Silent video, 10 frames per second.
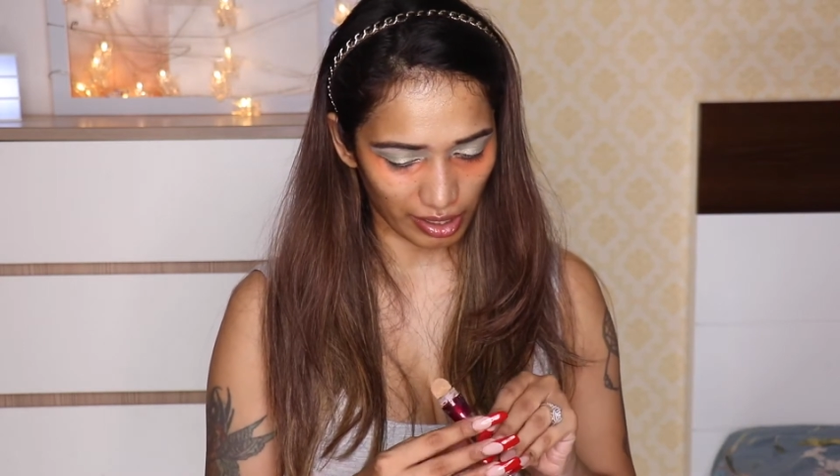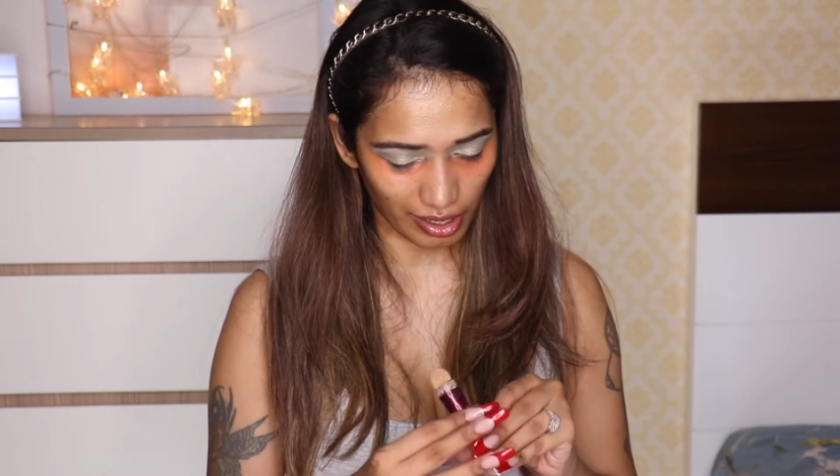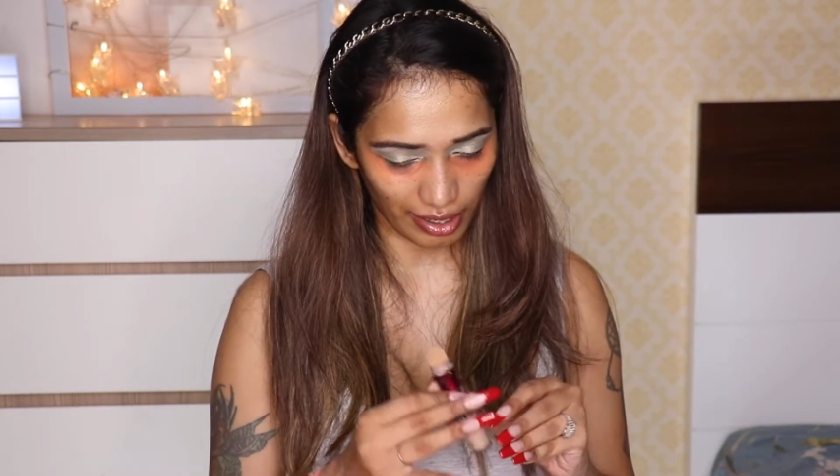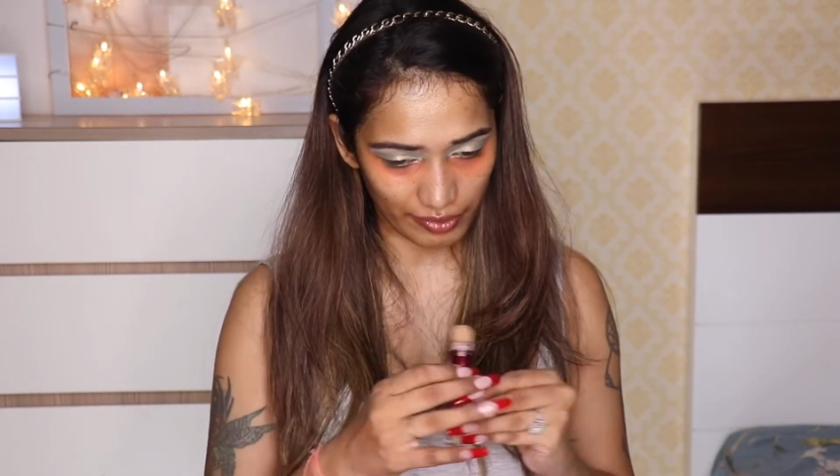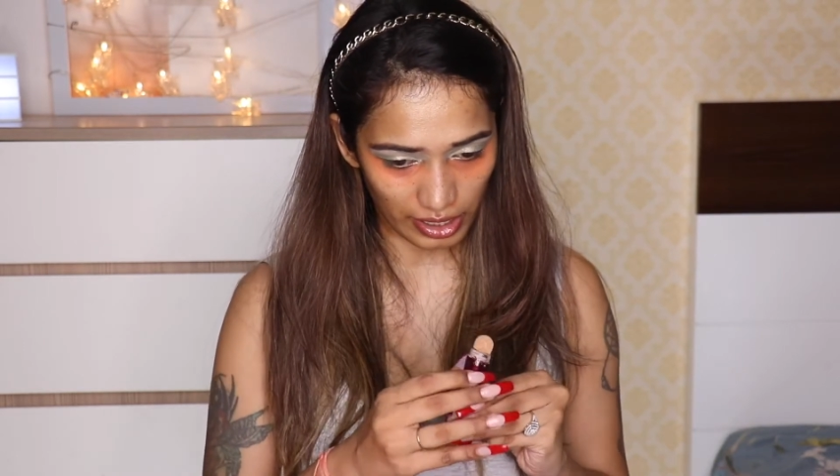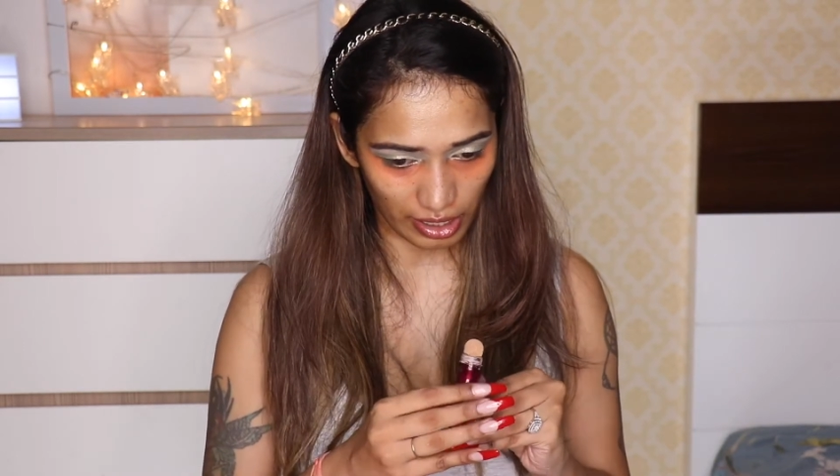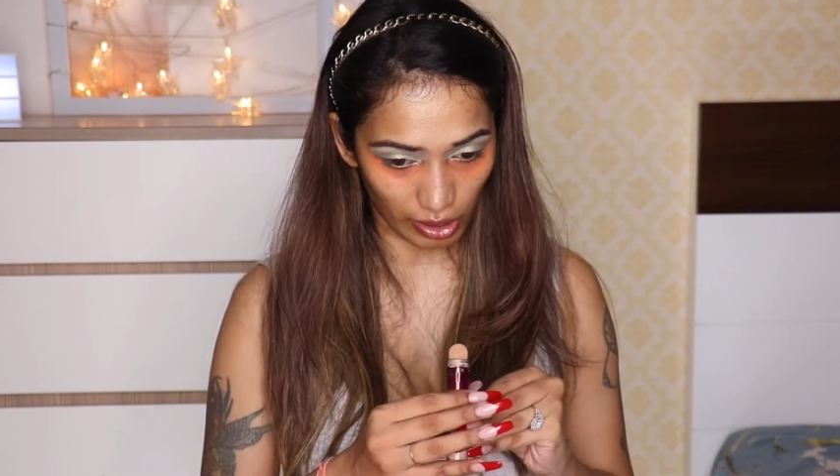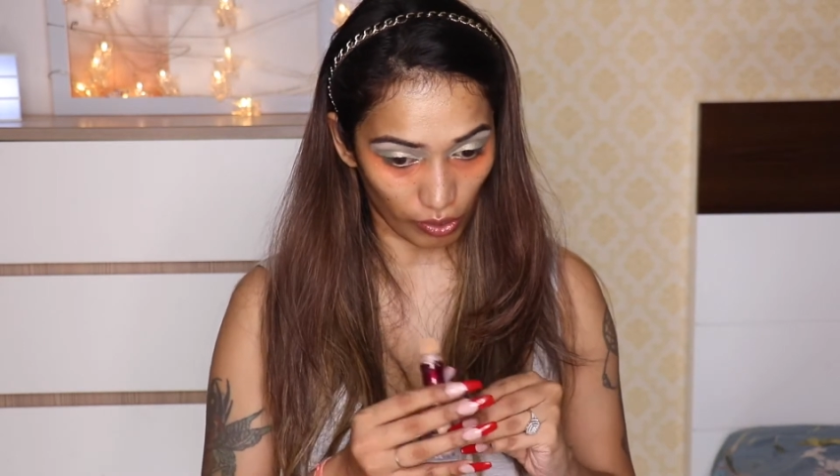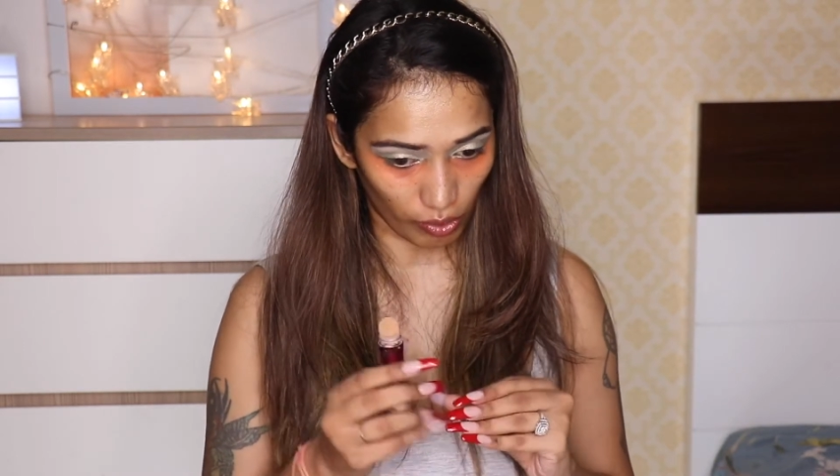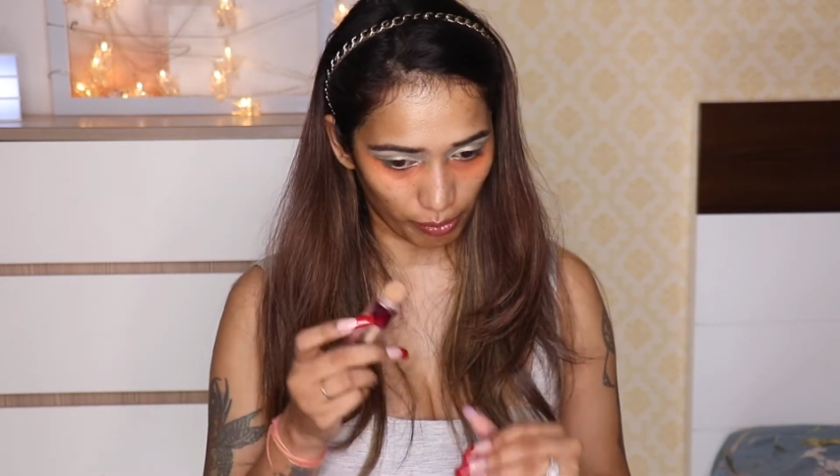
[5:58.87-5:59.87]
I have seen a
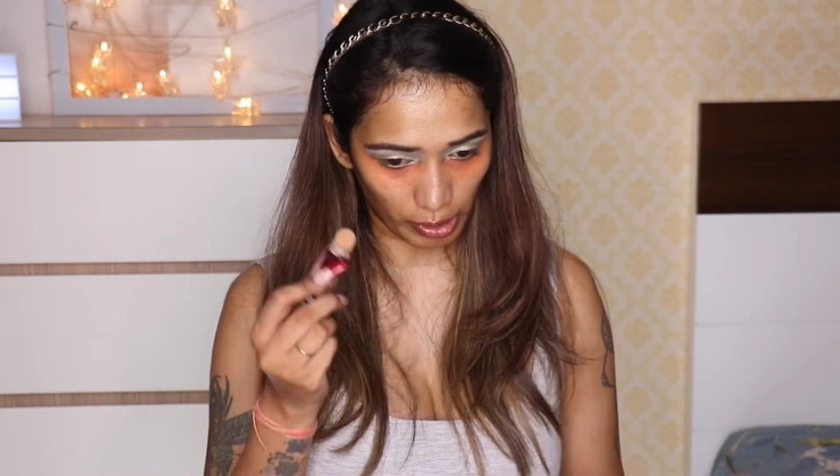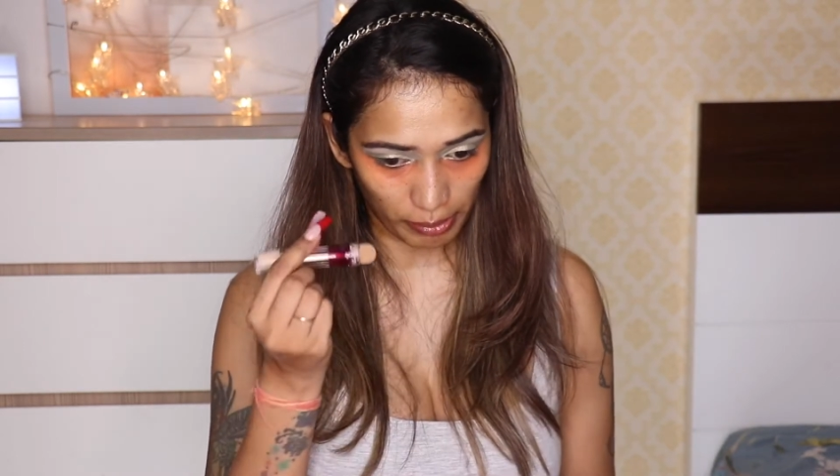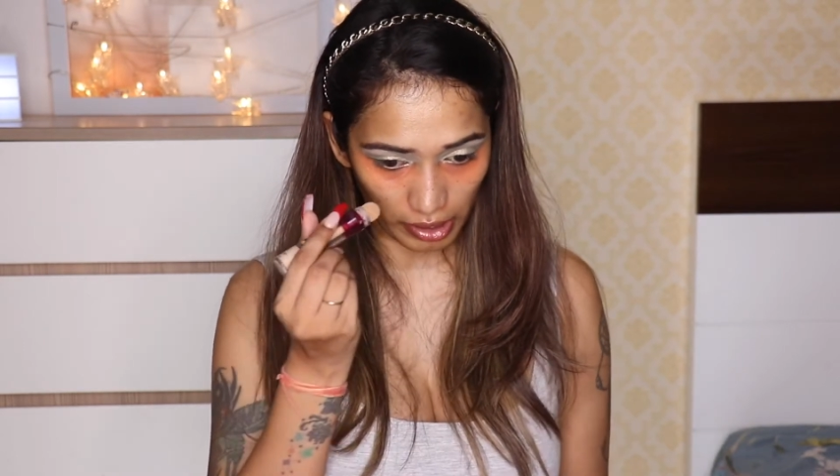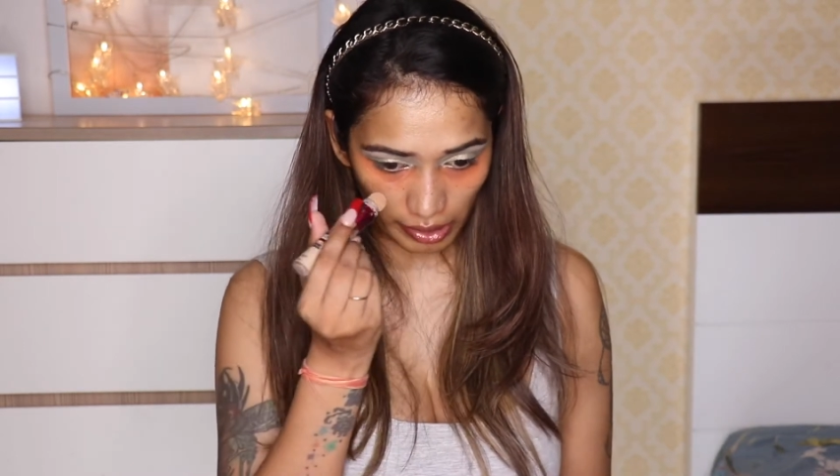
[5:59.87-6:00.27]
lot of people are